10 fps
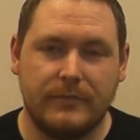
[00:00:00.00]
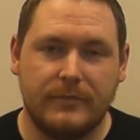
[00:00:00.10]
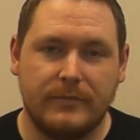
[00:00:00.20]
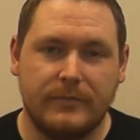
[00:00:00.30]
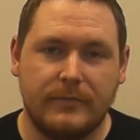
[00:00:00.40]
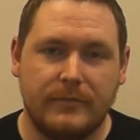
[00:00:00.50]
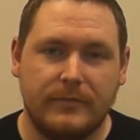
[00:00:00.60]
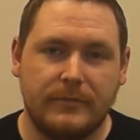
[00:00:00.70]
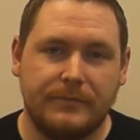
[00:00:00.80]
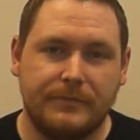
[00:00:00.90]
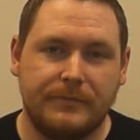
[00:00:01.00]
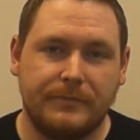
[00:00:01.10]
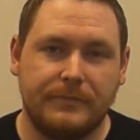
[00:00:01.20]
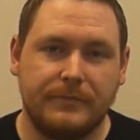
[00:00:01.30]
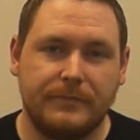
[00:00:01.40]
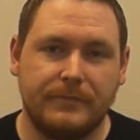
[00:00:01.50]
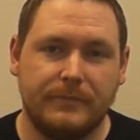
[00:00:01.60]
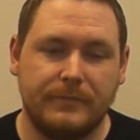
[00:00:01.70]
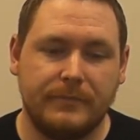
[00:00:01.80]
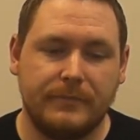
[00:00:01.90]

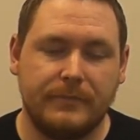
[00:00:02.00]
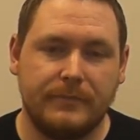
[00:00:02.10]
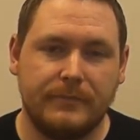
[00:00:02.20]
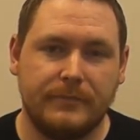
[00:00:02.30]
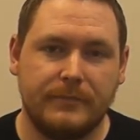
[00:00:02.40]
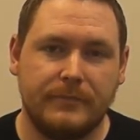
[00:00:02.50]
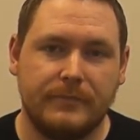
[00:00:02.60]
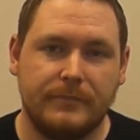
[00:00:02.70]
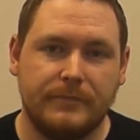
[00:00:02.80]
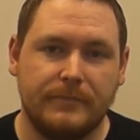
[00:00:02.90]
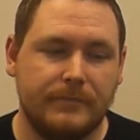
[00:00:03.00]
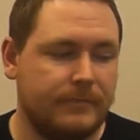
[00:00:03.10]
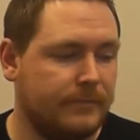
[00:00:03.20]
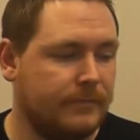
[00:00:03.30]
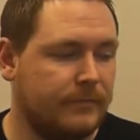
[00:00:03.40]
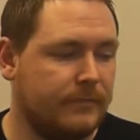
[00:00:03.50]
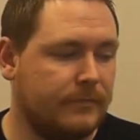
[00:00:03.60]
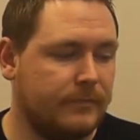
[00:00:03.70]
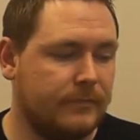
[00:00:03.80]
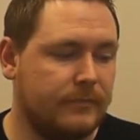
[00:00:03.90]

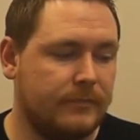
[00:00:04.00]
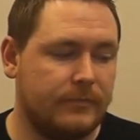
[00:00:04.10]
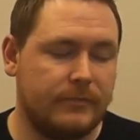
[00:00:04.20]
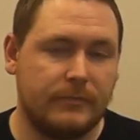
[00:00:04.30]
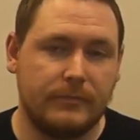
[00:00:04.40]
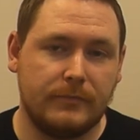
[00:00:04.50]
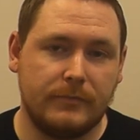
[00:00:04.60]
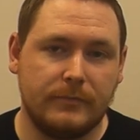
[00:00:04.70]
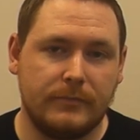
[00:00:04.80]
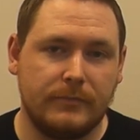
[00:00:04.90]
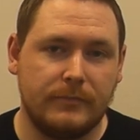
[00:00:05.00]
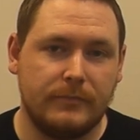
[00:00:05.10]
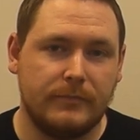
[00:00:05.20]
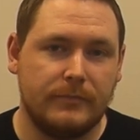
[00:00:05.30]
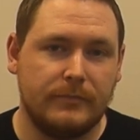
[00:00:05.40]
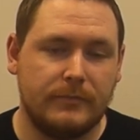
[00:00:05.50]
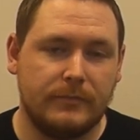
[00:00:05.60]
(not speaking)